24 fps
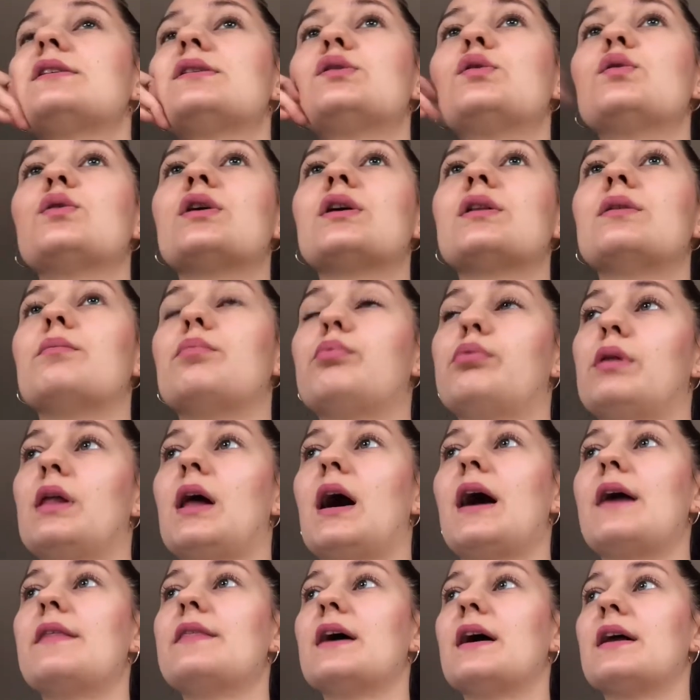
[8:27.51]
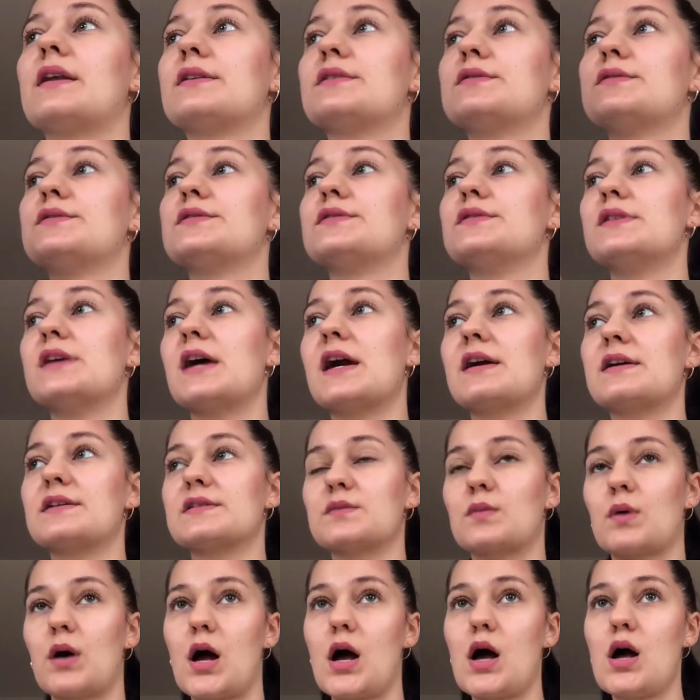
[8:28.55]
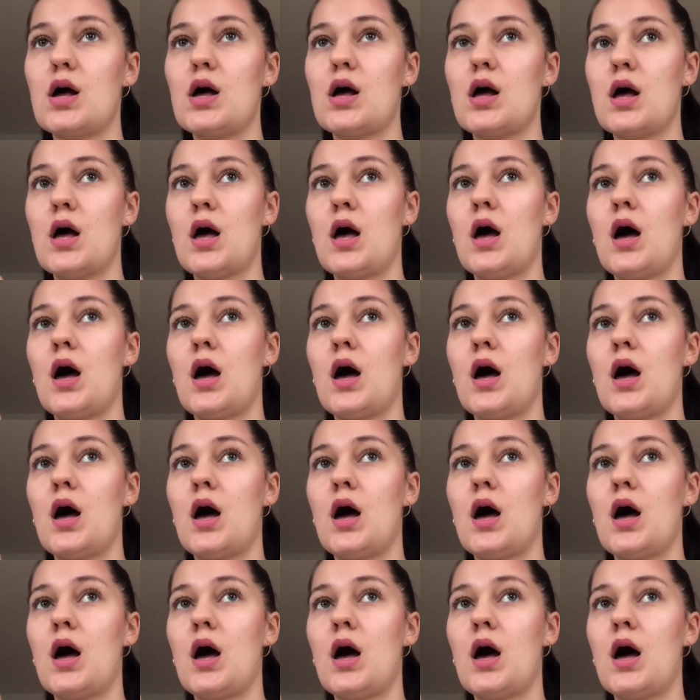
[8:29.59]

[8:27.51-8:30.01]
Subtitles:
you can apply that to today as well.